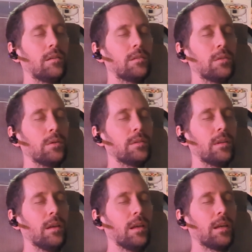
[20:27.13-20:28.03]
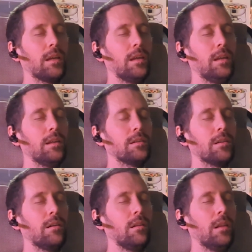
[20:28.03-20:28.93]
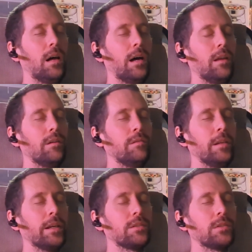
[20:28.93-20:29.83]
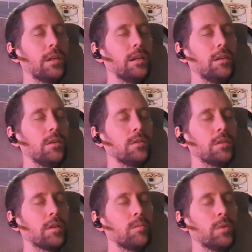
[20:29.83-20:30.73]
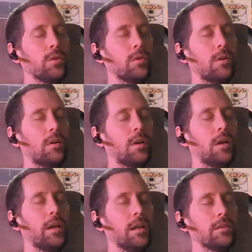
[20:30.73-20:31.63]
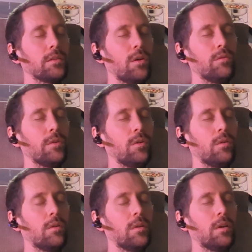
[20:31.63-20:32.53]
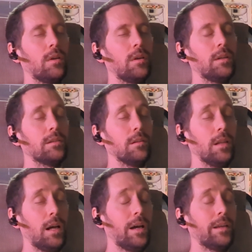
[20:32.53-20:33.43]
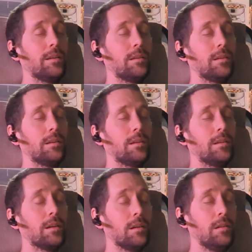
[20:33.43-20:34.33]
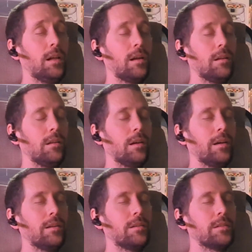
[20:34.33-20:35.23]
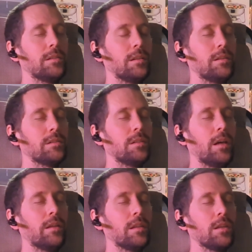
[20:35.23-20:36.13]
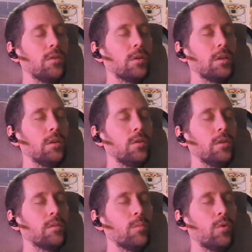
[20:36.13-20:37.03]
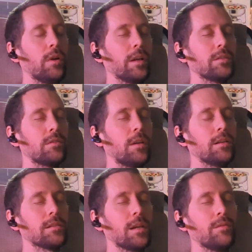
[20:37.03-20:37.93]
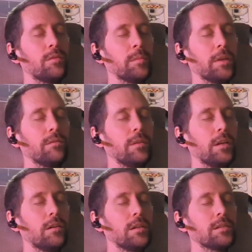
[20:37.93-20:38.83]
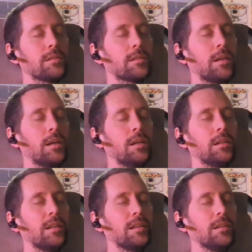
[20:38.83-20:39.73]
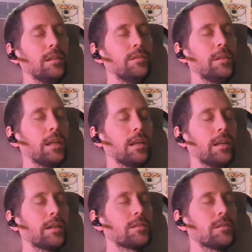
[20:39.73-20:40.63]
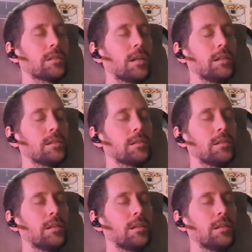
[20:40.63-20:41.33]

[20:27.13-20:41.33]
So it's like it is a lot of neck strain to use a computer and a cell phone. It's a lot, like a lot, a lot. There's nothing you can do that's more neck strain aside from like vigorous, like lifting and exercise.